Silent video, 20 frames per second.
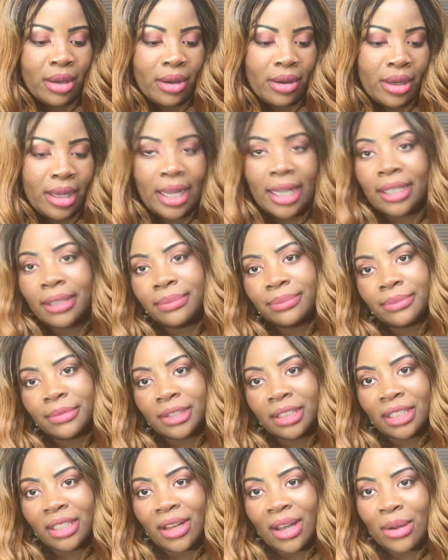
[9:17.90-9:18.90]
Okay,
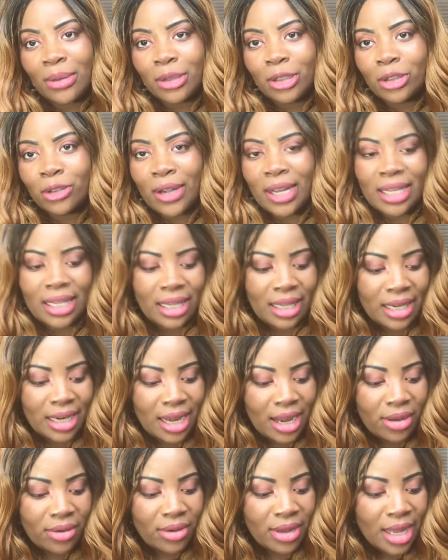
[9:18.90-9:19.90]
so I will try that
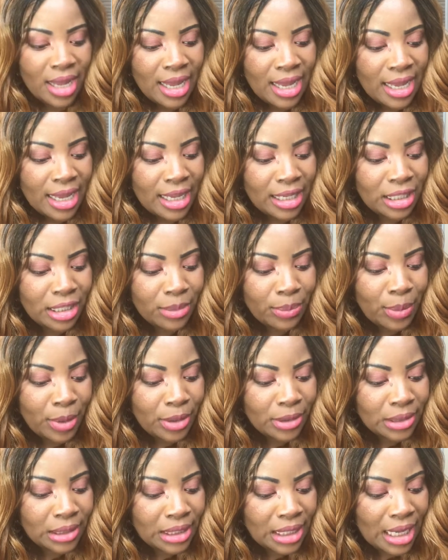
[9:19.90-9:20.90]
out. It's
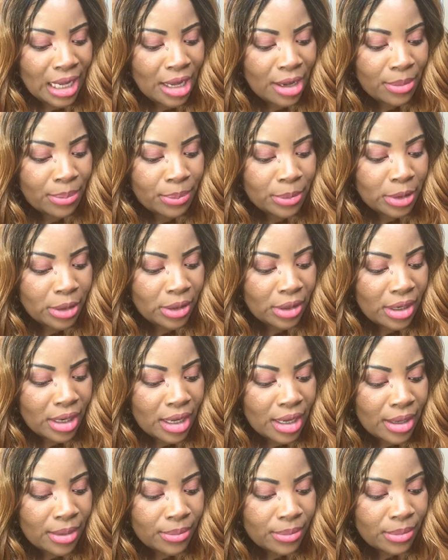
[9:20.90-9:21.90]
supposed to help your
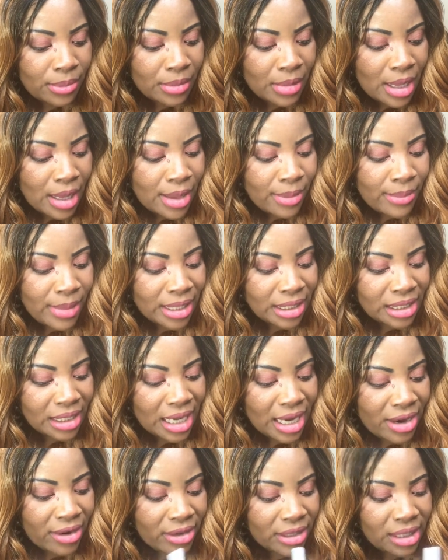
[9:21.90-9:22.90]
um,
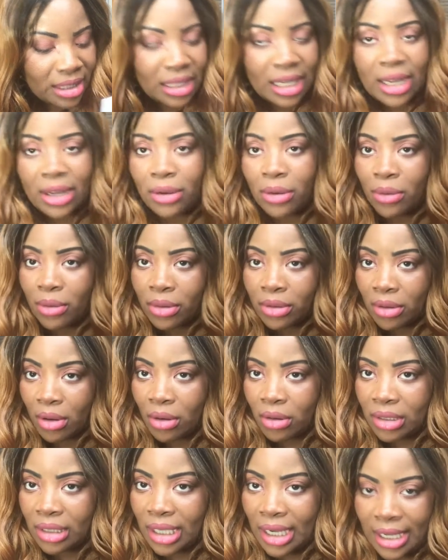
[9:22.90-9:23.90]
mascara stay on
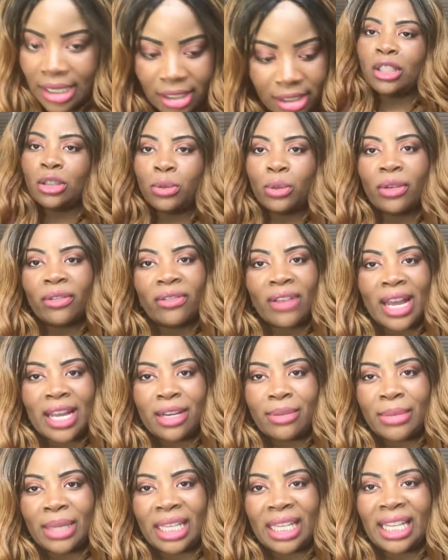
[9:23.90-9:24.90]
all day with
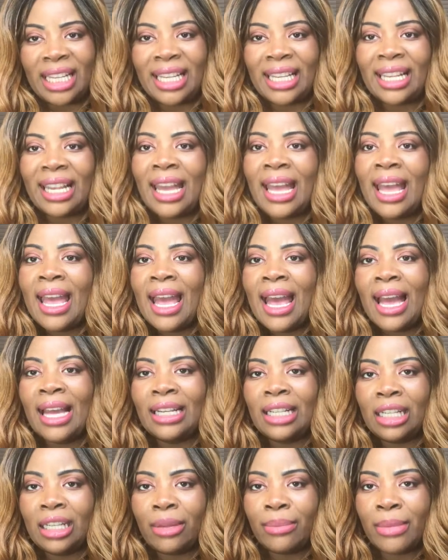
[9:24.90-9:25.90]
vitamin E.
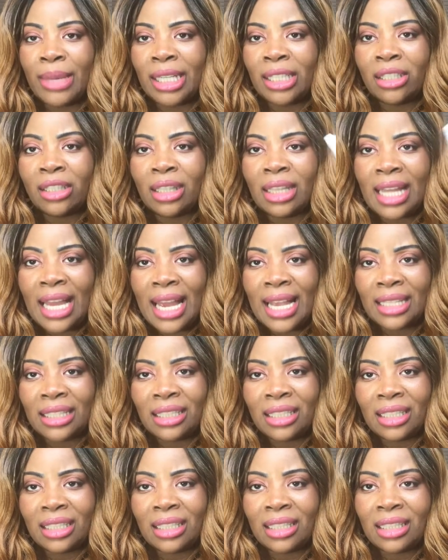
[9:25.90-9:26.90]
And then it makes your
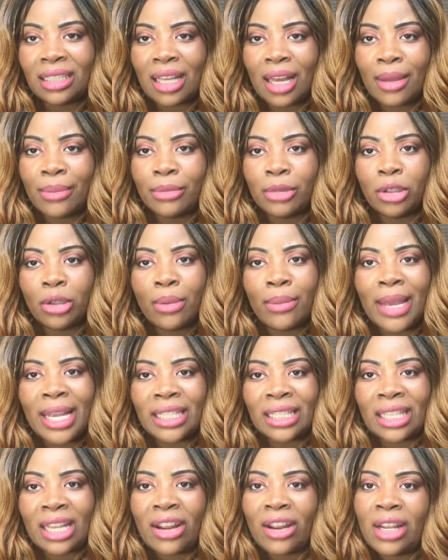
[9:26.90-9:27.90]
lashes, um, your
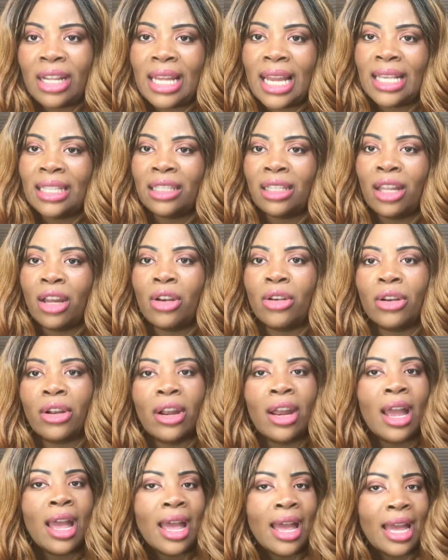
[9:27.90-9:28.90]
mascara last
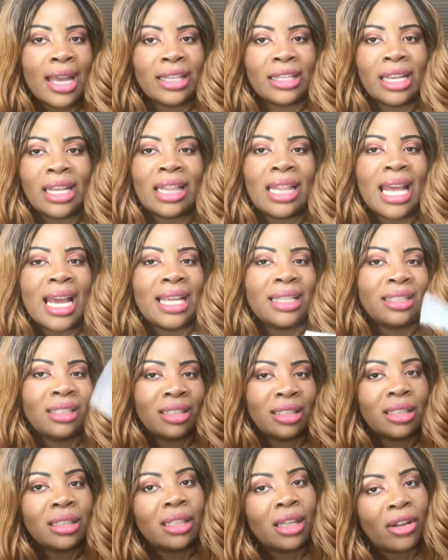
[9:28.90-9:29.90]
longer and your
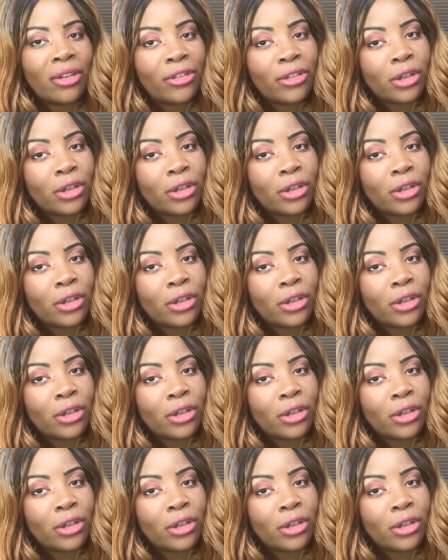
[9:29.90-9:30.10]
lashes look